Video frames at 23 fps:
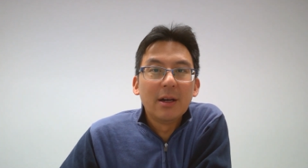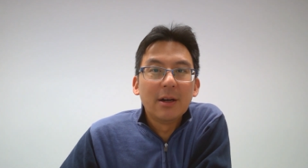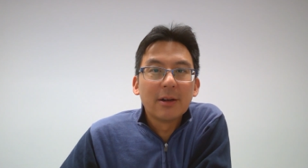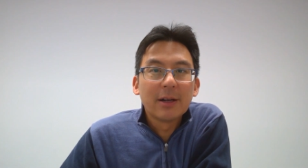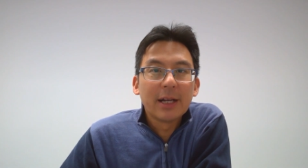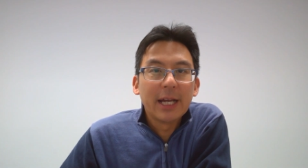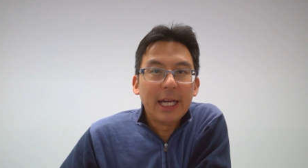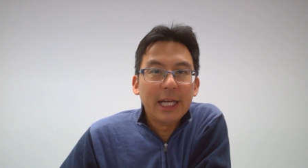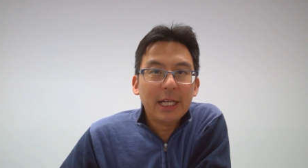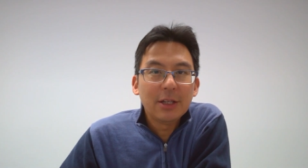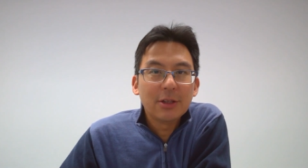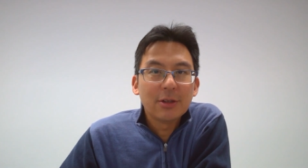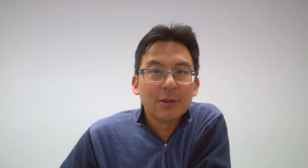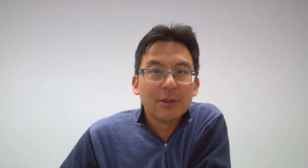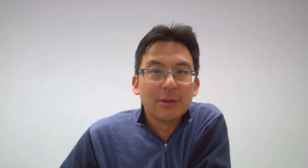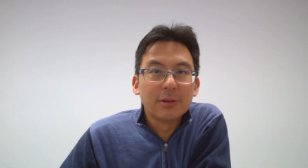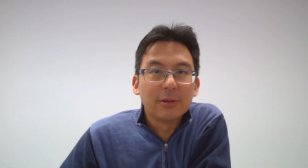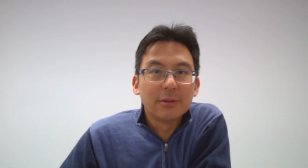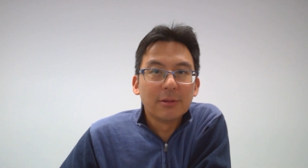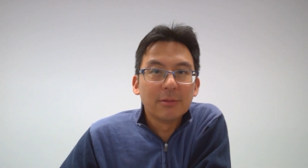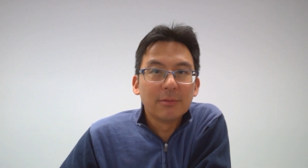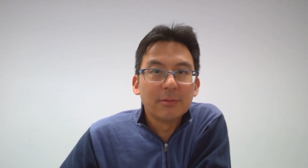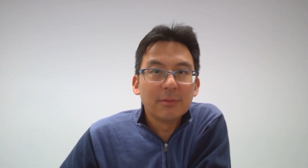Okay,
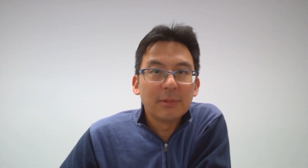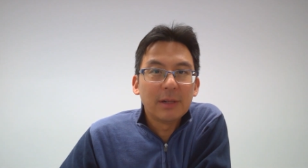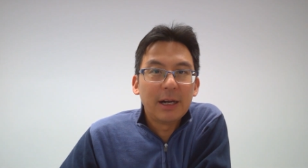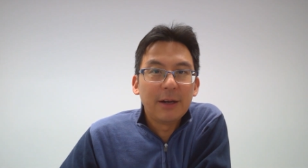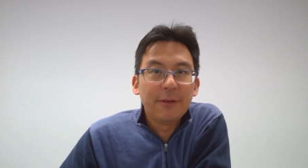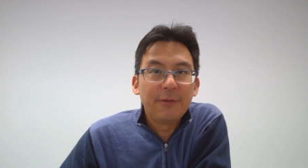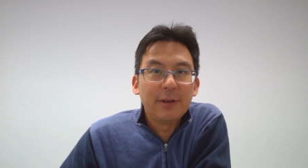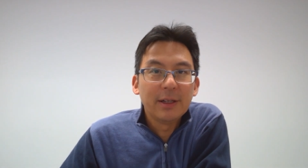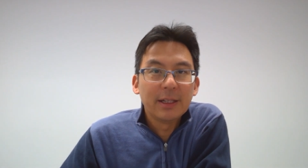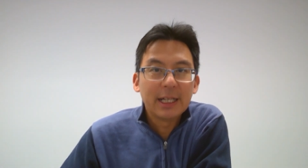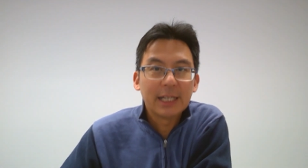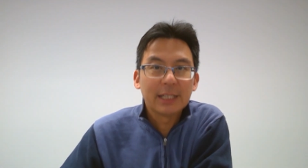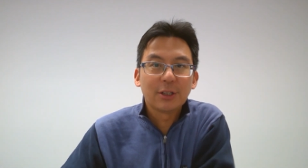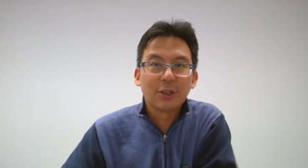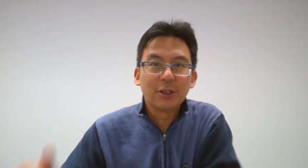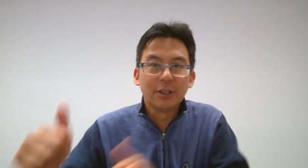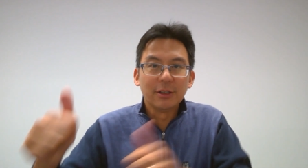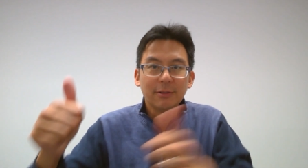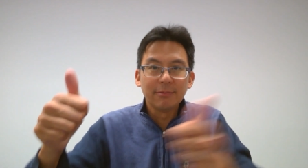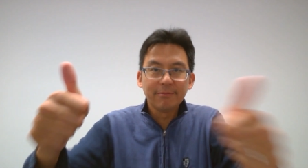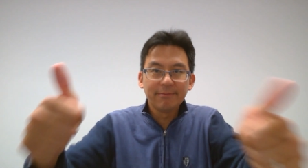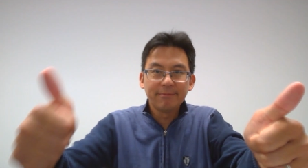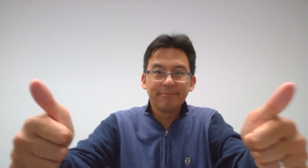so I think that's
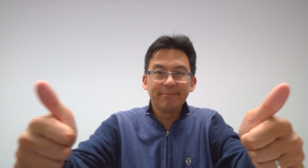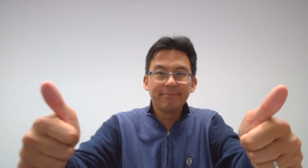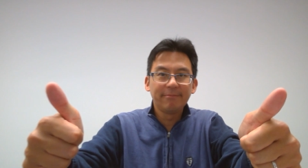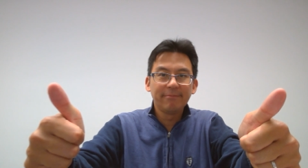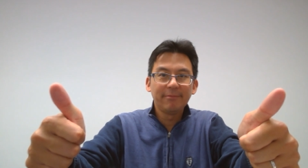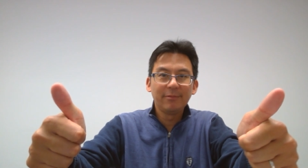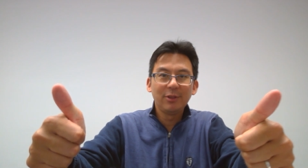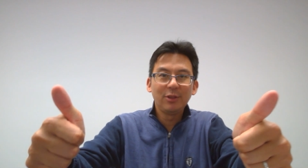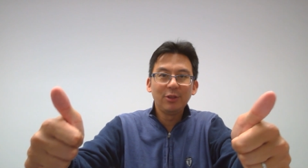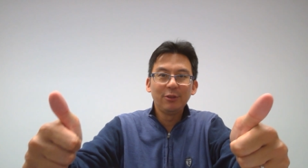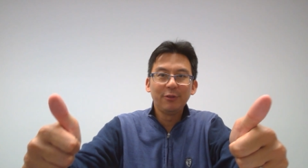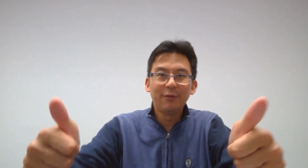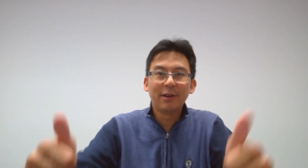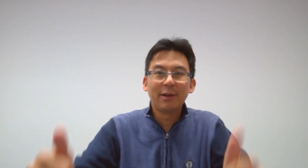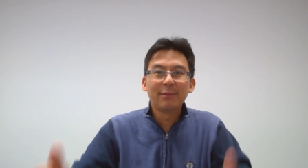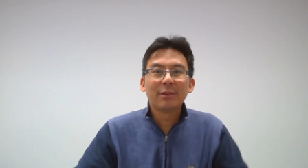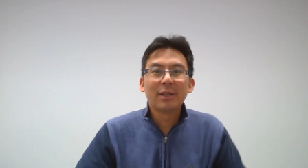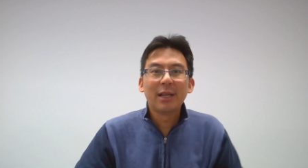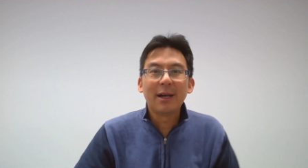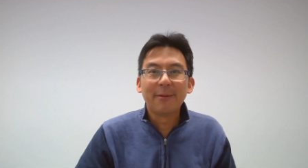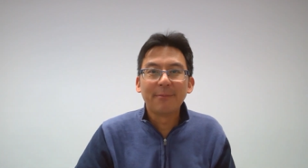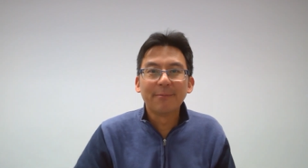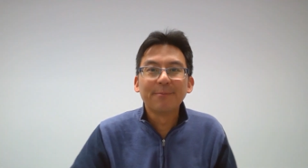good. 2
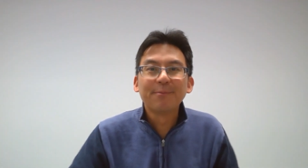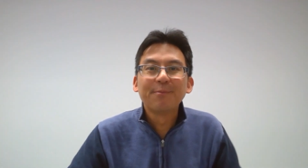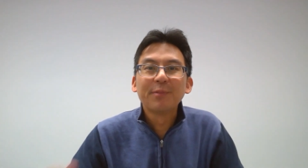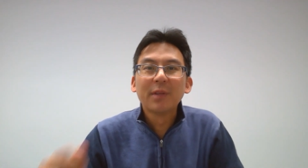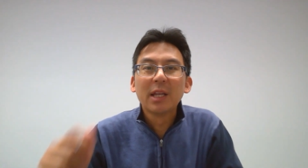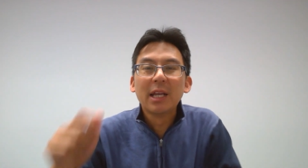thumbs up.